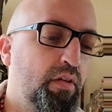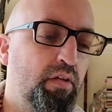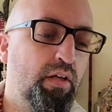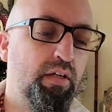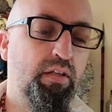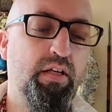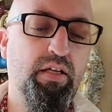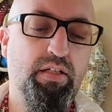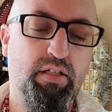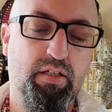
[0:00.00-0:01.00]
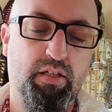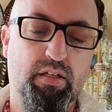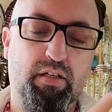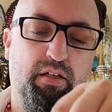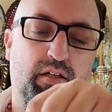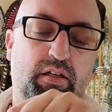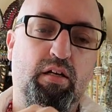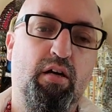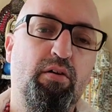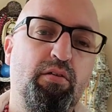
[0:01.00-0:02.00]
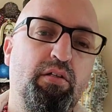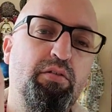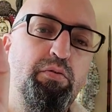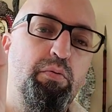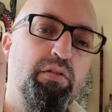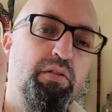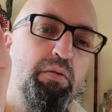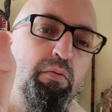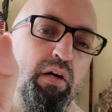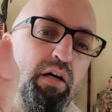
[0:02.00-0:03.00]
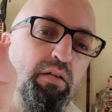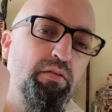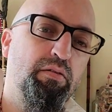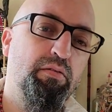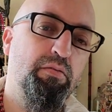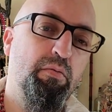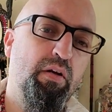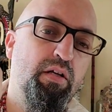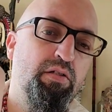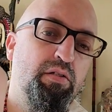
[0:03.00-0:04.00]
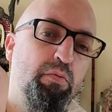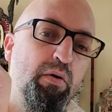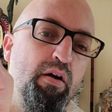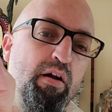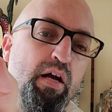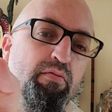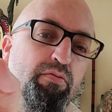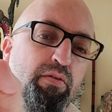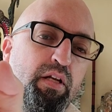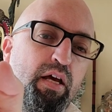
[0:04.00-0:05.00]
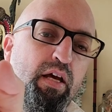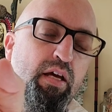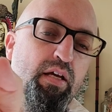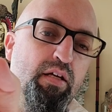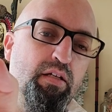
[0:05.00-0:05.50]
Like this, I only use once in a while. When I used to wear every day.